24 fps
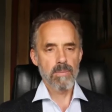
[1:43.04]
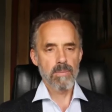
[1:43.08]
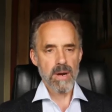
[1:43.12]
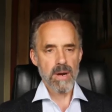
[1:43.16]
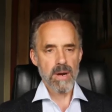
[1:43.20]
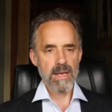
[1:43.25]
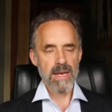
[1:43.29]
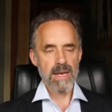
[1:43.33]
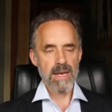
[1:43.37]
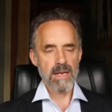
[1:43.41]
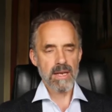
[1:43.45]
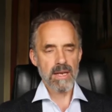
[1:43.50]

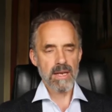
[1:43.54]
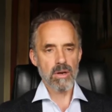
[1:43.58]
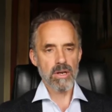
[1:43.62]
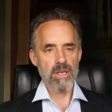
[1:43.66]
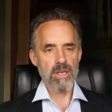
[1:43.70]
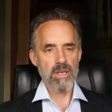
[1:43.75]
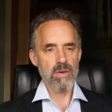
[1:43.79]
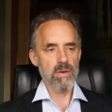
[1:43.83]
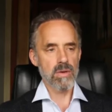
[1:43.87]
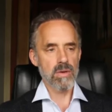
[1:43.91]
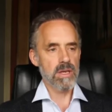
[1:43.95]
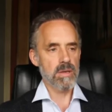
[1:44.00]
predicated on
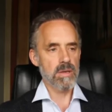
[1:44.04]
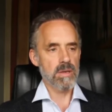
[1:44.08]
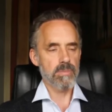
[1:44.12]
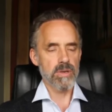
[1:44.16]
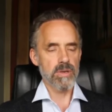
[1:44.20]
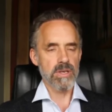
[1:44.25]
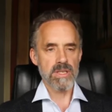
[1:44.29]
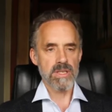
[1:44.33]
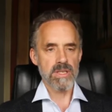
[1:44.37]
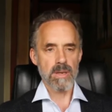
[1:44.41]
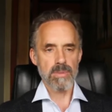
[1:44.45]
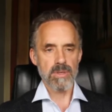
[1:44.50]
Jungian
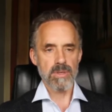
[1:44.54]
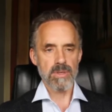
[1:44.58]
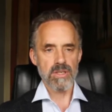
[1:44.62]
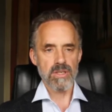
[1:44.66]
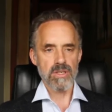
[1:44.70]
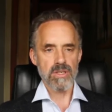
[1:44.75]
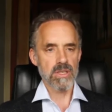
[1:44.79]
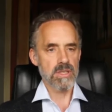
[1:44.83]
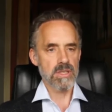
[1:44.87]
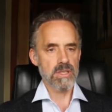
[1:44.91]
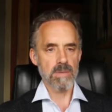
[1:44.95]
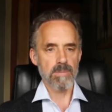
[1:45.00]

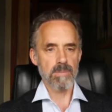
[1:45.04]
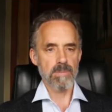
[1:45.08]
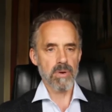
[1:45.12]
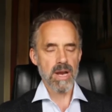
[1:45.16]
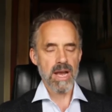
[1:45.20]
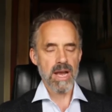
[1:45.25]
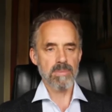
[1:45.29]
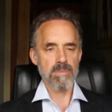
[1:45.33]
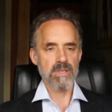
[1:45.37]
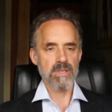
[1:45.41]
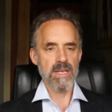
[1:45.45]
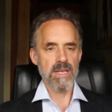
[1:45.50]
presuppositions, and
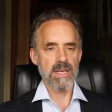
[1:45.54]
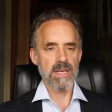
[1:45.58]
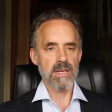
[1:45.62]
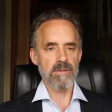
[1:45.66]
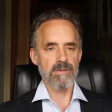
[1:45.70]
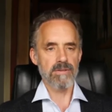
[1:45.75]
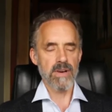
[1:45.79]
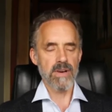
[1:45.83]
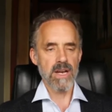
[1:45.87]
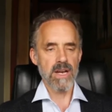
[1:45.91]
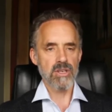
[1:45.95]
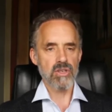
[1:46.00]
perhaps they did a
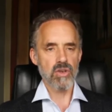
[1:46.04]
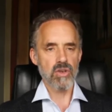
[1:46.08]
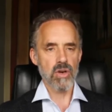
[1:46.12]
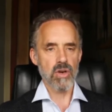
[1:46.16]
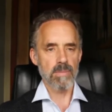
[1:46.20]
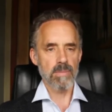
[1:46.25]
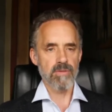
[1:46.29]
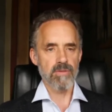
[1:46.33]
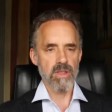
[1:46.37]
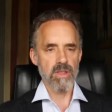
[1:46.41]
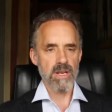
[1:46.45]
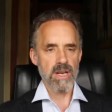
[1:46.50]
fine
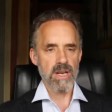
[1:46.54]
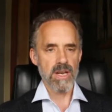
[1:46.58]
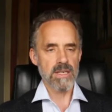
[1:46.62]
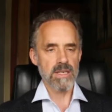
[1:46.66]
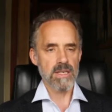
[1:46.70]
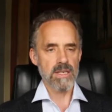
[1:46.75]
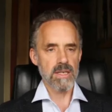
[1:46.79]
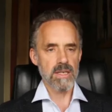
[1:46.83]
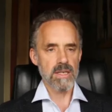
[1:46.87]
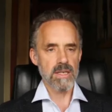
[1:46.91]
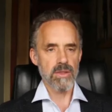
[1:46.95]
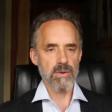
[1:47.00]
job for the
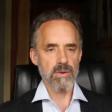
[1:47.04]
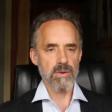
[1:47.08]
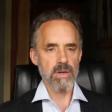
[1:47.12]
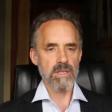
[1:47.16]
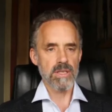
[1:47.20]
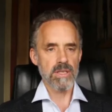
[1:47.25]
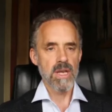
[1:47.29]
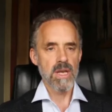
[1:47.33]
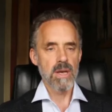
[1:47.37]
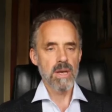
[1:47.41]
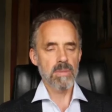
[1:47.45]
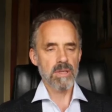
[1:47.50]

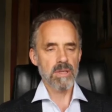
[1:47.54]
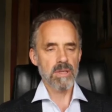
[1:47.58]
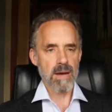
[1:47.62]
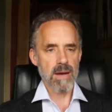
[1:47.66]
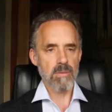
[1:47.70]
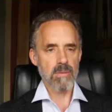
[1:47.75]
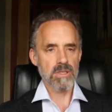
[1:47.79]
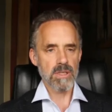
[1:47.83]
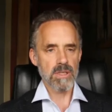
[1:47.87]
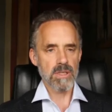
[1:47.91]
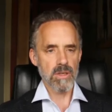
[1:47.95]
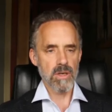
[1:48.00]
1930s, but
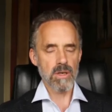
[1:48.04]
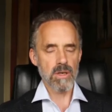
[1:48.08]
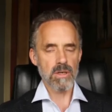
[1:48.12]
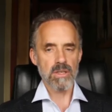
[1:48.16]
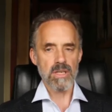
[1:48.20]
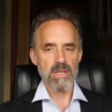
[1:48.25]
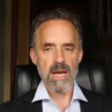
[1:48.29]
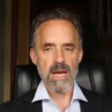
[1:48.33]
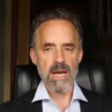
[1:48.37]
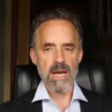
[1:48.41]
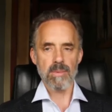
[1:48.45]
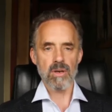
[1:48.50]
that was a long
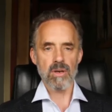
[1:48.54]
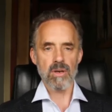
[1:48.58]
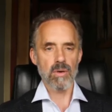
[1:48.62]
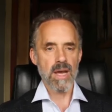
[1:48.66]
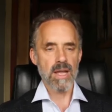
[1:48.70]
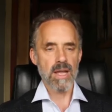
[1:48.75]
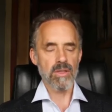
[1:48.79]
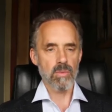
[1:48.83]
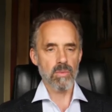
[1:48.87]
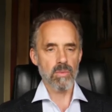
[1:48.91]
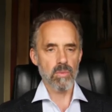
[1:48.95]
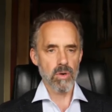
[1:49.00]
time ago,
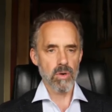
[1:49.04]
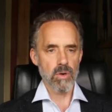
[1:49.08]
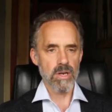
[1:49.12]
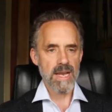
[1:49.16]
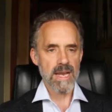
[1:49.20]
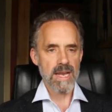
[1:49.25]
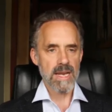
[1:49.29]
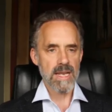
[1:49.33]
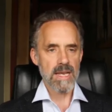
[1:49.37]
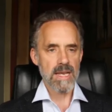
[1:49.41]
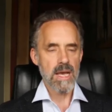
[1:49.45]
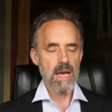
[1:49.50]
and there weren't
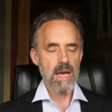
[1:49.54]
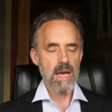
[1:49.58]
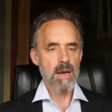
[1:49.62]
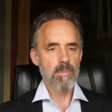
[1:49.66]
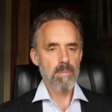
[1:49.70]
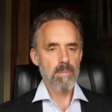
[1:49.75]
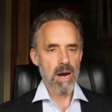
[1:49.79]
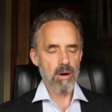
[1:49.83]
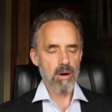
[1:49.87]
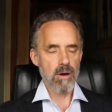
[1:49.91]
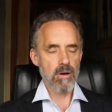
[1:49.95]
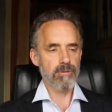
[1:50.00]
any
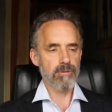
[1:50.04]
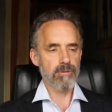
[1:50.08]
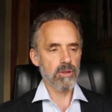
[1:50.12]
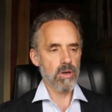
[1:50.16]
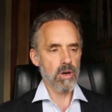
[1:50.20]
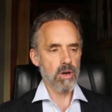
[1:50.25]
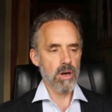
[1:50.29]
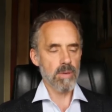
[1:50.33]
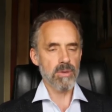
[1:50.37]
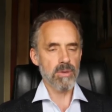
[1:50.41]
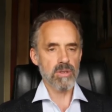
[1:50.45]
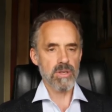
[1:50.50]
powerful
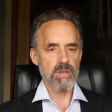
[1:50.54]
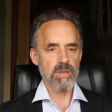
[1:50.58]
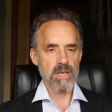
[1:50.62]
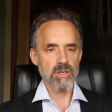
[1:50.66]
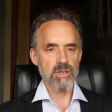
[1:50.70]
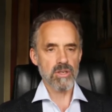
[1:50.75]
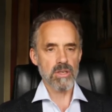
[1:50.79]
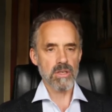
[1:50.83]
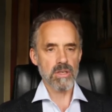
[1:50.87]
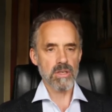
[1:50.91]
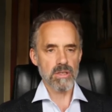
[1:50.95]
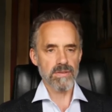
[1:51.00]

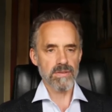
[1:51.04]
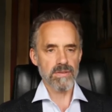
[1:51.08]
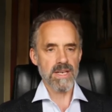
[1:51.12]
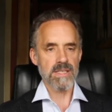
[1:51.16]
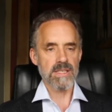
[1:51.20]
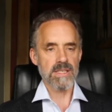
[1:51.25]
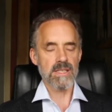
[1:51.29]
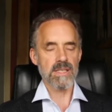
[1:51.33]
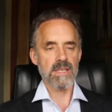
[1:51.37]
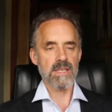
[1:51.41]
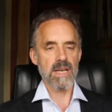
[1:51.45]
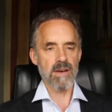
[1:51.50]
computational
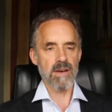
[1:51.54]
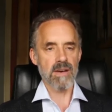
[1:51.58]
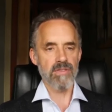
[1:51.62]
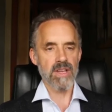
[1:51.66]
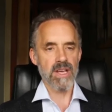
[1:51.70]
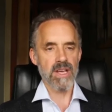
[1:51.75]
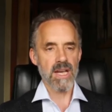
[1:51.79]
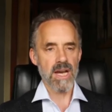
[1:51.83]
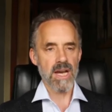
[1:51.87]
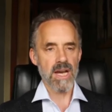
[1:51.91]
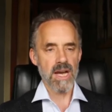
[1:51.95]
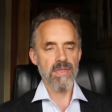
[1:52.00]
devices of
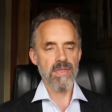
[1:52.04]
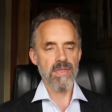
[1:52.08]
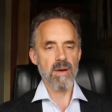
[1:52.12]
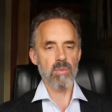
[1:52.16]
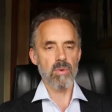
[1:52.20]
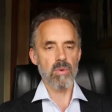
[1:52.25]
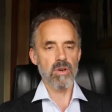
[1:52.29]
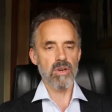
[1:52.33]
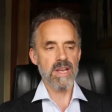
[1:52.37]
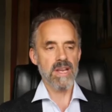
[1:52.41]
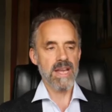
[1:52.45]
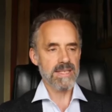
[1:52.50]
the kind that
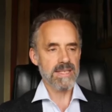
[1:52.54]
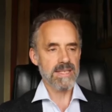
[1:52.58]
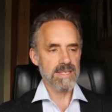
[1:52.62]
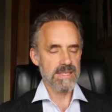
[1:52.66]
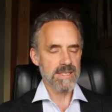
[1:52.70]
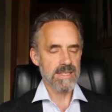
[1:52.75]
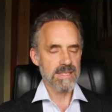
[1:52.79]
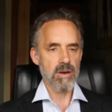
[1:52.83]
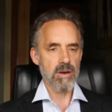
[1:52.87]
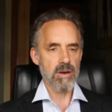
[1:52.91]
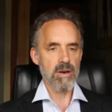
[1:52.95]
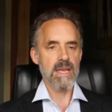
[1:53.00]
were
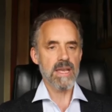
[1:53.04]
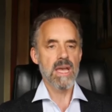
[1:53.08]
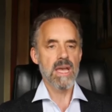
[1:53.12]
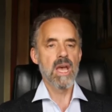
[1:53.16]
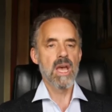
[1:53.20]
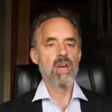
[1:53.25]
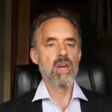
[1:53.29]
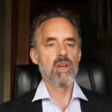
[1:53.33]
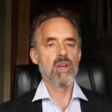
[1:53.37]
necessary